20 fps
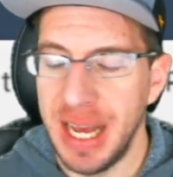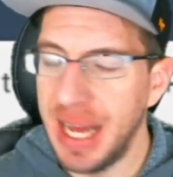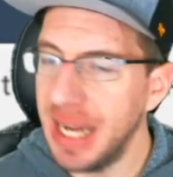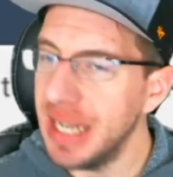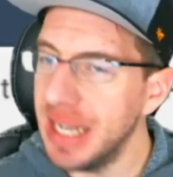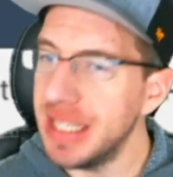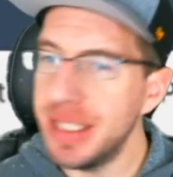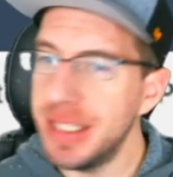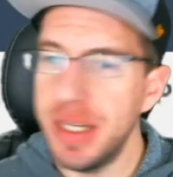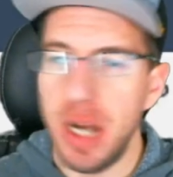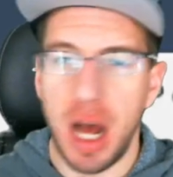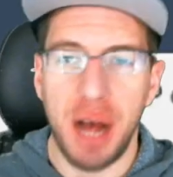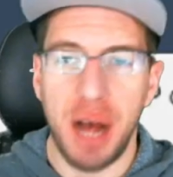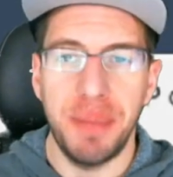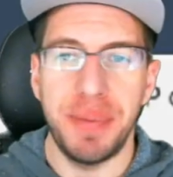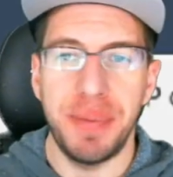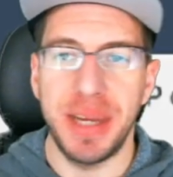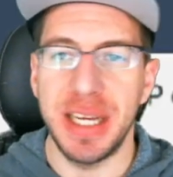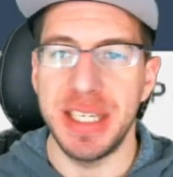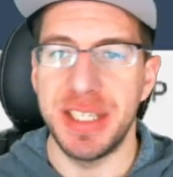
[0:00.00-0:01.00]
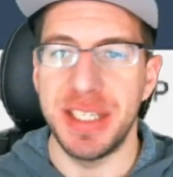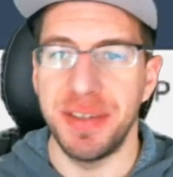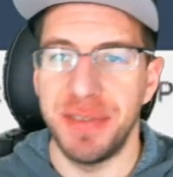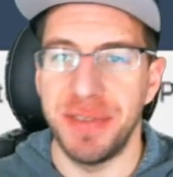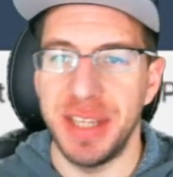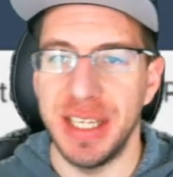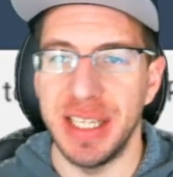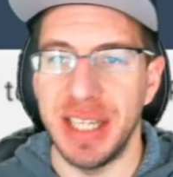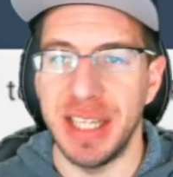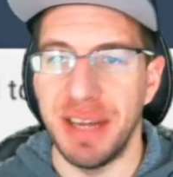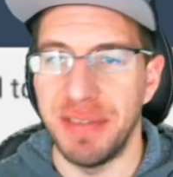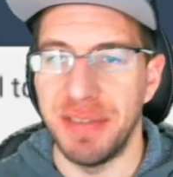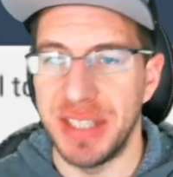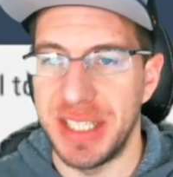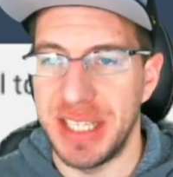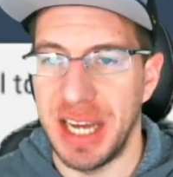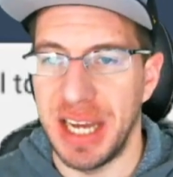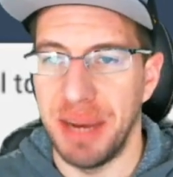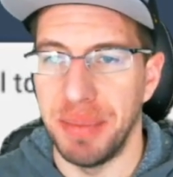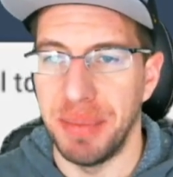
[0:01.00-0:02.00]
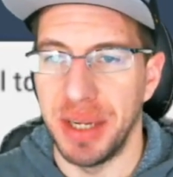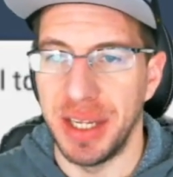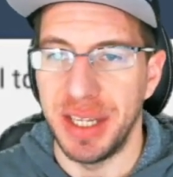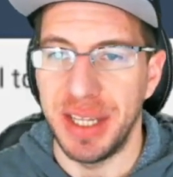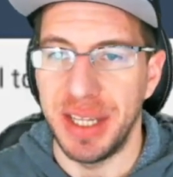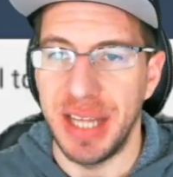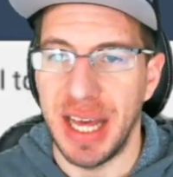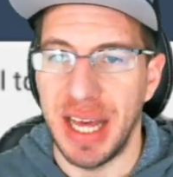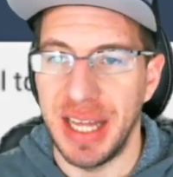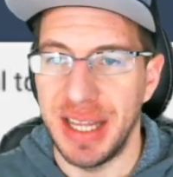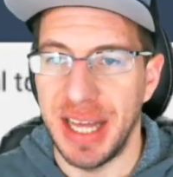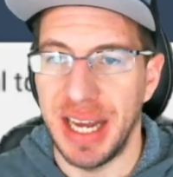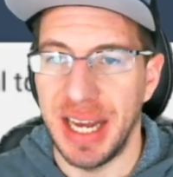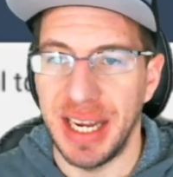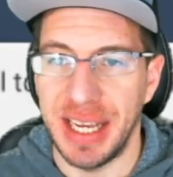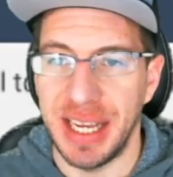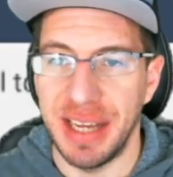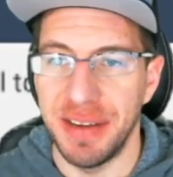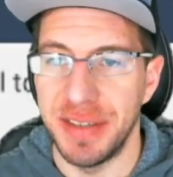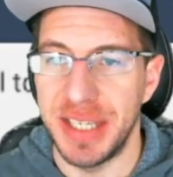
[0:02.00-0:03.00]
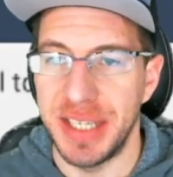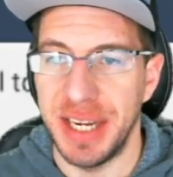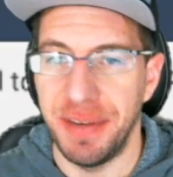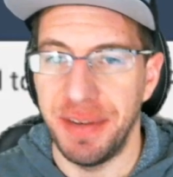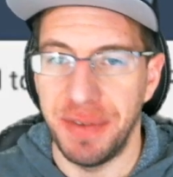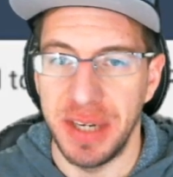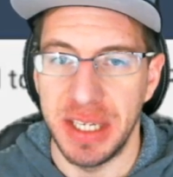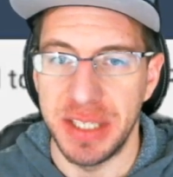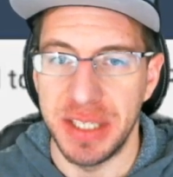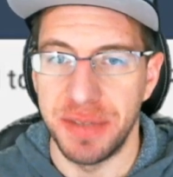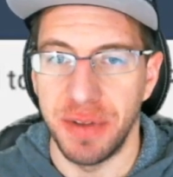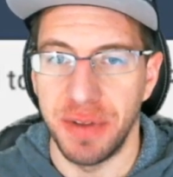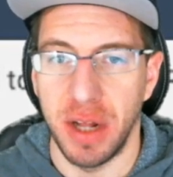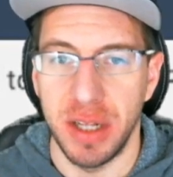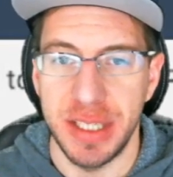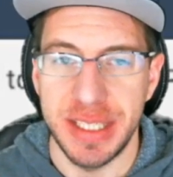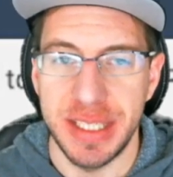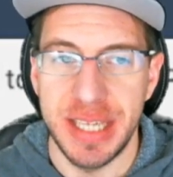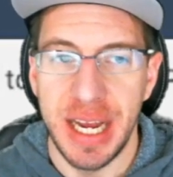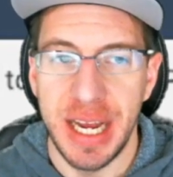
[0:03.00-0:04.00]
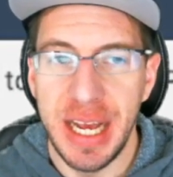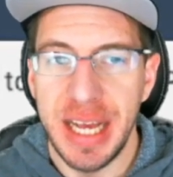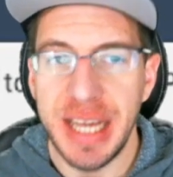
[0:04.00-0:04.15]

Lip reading: It is not because of the 11 stamina that it gives if it is flawless.